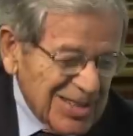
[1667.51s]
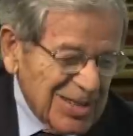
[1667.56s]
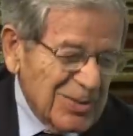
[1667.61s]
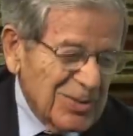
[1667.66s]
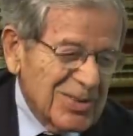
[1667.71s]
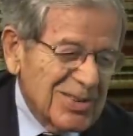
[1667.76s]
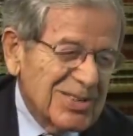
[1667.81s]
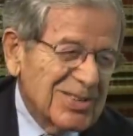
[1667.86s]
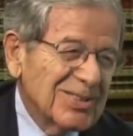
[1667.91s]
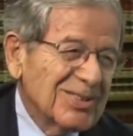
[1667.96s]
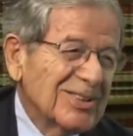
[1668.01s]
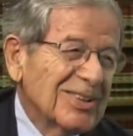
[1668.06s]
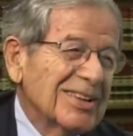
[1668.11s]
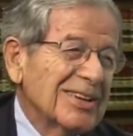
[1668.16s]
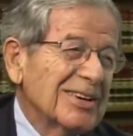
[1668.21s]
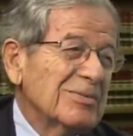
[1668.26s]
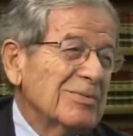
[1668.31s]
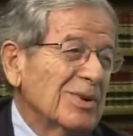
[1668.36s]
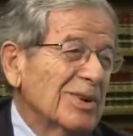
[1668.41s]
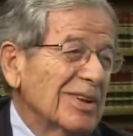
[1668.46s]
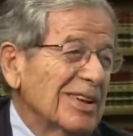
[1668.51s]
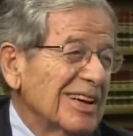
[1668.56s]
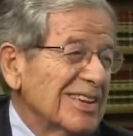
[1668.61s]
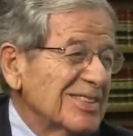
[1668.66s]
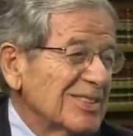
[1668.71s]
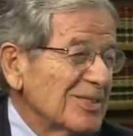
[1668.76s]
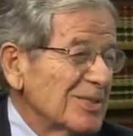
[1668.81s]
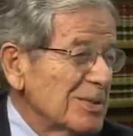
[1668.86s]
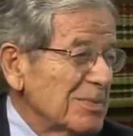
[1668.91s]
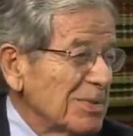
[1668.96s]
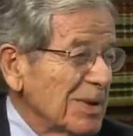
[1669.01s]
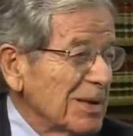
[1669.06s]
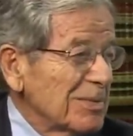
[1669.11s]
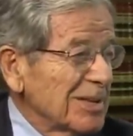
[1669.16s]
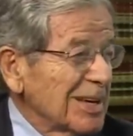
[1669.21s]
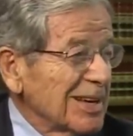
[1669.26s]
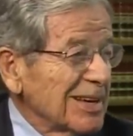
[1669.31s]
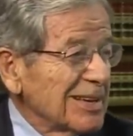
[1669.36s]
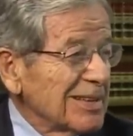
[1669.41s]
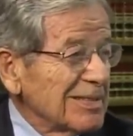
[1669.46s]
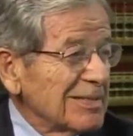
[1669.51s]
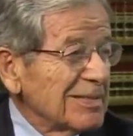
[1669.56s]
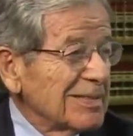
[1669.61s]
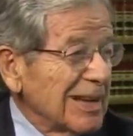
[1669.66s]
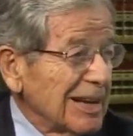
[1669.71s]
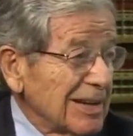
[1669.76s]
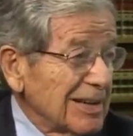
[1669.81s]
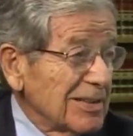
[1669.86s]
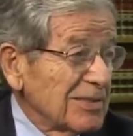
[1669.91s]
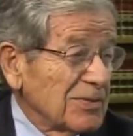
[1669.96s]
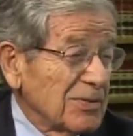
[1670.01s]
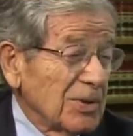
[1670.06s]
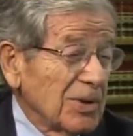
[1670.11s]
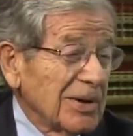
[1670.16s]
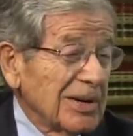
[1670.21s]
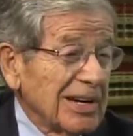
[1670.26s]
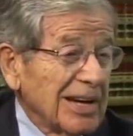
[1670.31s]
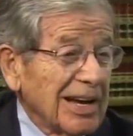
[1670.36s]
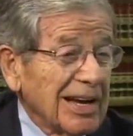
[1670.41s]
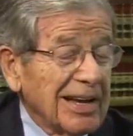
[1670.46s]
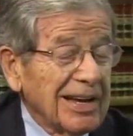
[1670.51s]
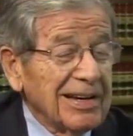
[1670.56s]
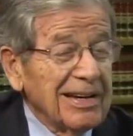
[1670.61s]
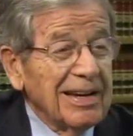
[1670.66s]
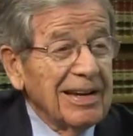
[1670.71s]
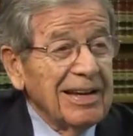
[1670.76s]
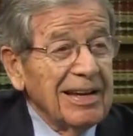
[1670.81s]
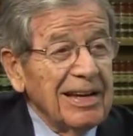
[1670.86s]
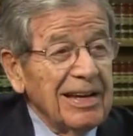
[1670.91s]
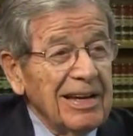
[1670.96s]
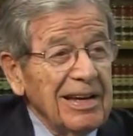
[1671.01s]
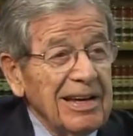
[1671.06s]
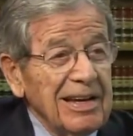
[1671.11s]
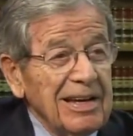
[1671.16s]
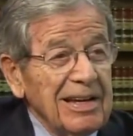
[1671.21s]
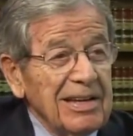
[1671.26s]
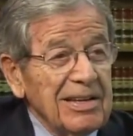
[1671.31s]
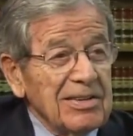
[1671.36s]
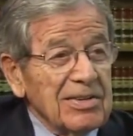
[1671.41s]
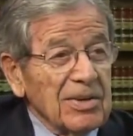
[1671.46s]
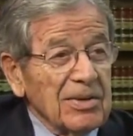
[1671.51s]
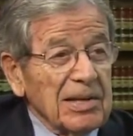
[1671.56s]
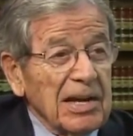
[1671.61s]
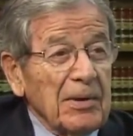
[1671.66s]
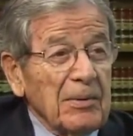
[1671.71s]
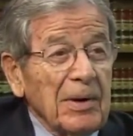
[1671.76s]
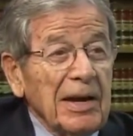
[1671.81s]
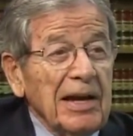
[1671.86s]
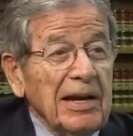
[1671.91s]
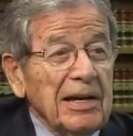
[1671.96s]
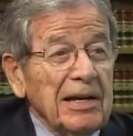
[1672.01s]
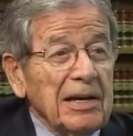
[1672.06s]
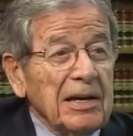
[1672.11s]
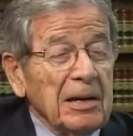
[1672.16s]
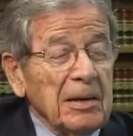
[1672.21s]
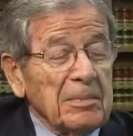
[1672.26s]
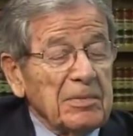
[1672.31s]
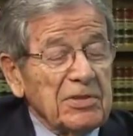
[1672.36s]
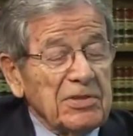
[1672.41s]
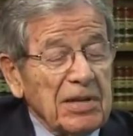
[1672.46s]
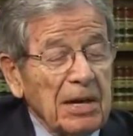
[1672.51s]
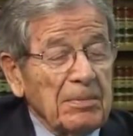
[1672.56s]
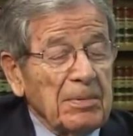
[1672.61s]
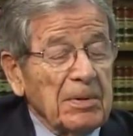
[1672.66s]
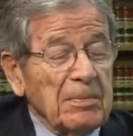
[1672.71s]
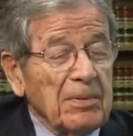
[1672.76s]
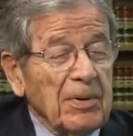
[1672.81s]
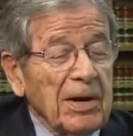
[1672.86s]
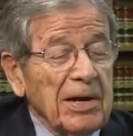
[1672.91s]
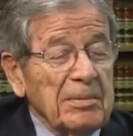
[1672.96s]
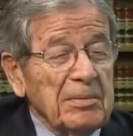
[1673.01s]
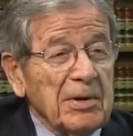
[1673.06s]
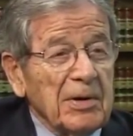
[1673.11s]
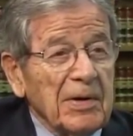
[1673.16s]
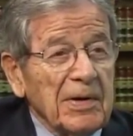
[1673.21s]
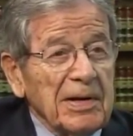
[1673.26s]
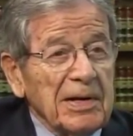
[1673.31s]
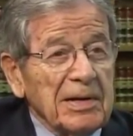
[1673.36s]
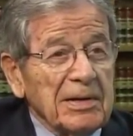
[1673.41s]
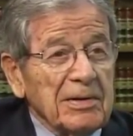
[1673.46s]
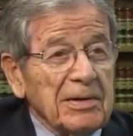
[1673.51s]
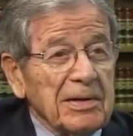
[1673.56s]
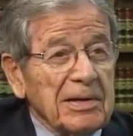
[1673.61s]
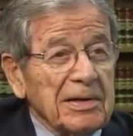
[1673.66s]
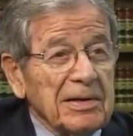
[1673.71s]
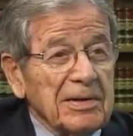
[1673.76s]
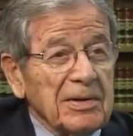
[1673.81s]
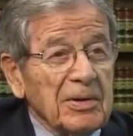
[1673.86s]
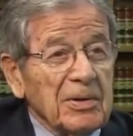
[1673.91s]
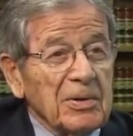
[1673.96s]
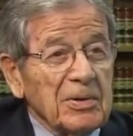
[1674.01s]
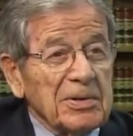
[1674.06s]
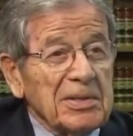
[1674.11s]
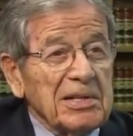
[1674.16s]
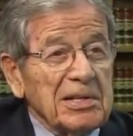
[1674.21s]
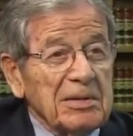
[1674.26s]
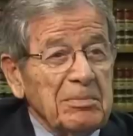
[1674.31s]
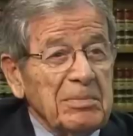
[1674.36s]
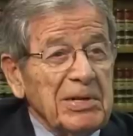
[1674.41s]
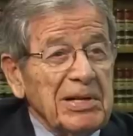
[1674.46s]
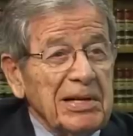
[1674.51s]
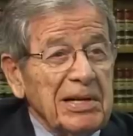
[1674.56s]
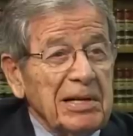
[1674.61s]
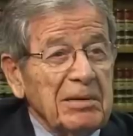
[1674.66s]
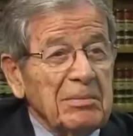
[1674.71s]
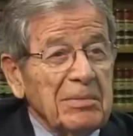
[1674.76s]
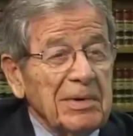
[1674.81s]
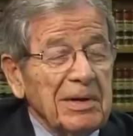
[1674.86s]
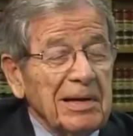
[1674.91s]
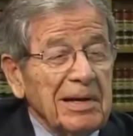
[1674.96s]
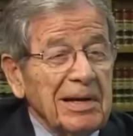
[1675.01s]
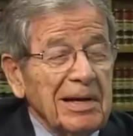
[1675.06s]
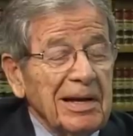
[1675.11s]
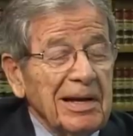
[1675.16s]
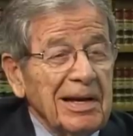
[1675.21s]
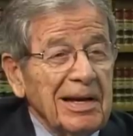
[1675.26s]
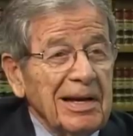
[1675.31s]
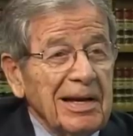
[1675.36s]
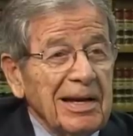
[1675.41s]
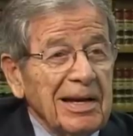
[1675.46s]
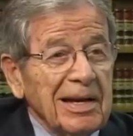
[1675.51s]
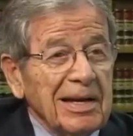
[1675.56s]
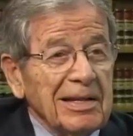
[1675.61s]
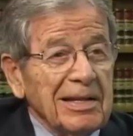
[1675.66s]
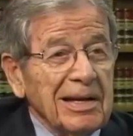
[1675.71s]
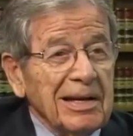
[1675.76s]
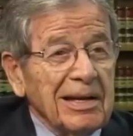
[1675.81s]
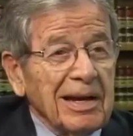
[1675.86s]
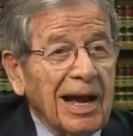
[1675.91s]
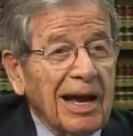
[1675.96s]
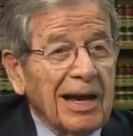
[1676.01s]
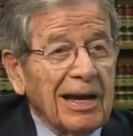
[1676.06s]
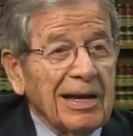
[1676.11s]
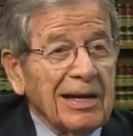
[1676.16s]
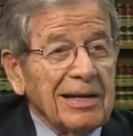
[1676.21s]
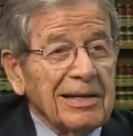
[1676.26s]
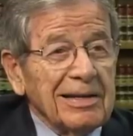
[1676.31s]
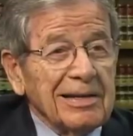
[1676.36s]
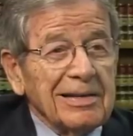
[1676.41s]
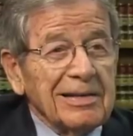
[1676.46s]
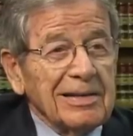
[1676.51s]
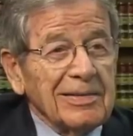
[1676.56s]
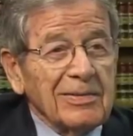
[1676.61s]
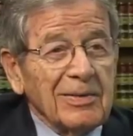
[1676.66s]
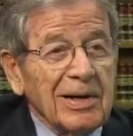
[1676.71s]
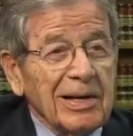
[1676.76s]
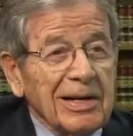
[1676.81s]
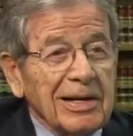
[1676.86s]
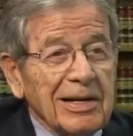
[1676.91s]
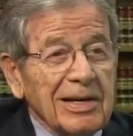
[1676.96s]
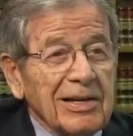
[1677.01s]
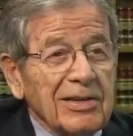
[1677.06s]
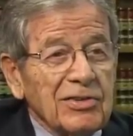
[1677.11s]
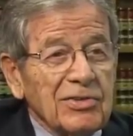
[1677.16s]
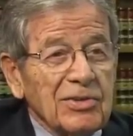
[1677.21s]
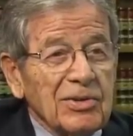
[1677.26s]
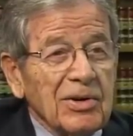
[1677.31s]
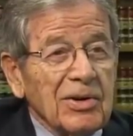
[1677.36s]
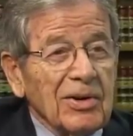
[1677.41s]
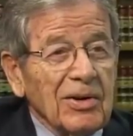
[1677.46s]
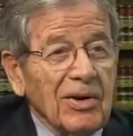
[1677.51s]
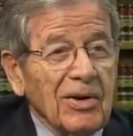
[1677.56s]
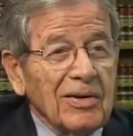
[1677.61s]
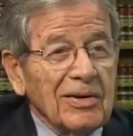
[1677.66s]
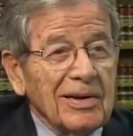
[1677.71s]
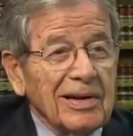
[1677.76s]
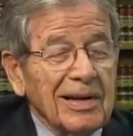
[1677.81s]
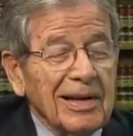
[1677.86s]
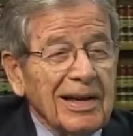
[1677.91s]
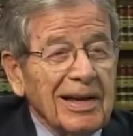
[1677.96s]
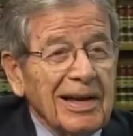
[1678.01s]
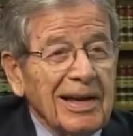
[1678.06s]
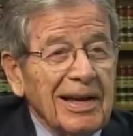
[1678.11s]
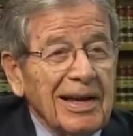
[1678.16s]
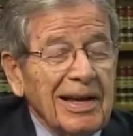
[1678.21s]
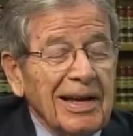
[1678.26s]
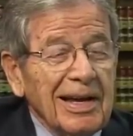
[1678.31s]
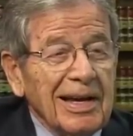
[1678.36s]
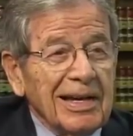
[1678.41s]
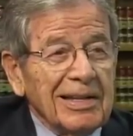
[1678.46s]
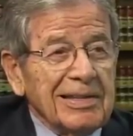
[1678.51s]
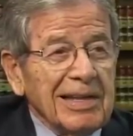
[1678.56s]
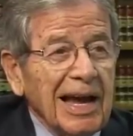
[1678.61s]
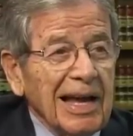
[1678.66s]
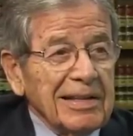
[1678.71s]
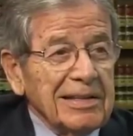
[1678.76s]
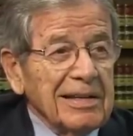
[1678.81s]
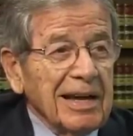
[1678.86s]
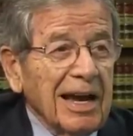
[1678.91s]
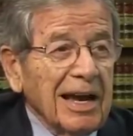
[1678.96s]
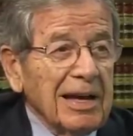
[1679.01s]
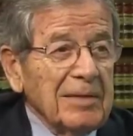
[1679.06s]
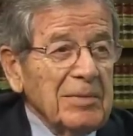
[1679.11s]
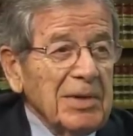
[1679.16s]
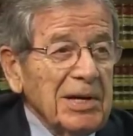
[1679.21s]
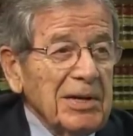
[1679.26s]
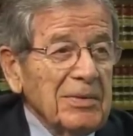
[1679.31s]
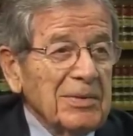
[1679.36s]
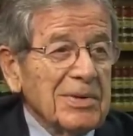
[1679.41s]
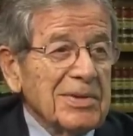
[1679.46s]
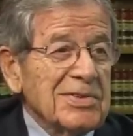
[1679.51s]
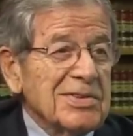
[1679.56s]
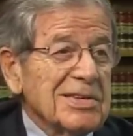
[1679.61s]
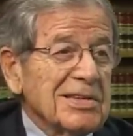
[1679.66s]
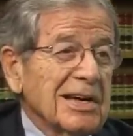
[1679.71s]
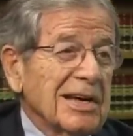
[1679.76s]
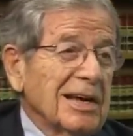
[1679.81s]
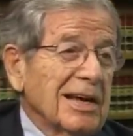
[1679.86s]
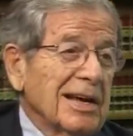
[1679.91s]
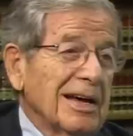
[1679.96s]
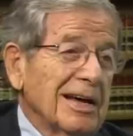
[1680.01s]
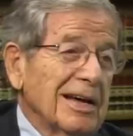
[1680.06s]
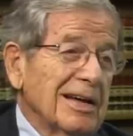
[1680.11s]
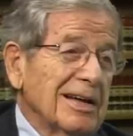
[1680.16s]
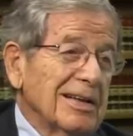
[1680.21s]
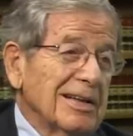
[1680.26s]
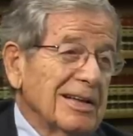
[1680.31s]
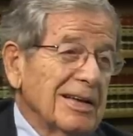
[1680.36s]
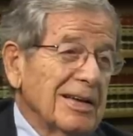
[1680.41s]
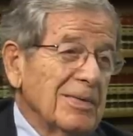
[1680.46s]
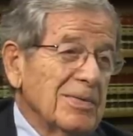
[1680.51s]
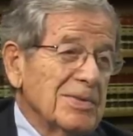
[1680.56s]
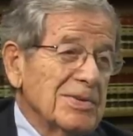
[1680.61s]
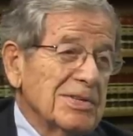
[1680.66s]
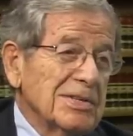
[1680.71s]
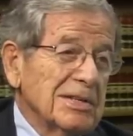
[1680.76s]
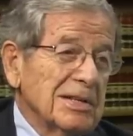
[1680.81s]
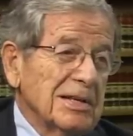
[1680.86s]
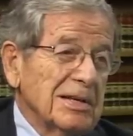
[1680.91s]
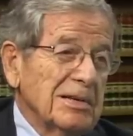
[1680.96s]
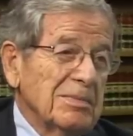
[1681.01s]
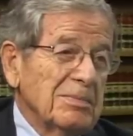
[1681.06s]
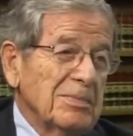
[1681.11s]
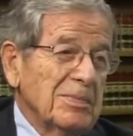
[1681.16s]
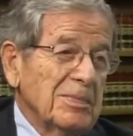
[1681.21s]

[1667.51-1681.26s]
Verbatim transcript: he was too liberal as a Republican, that is Floyd Hyde. So they ran in a separate primary, and, and Earl did beat him. And then I ran against Earl. And at that time, he was uh, he was in the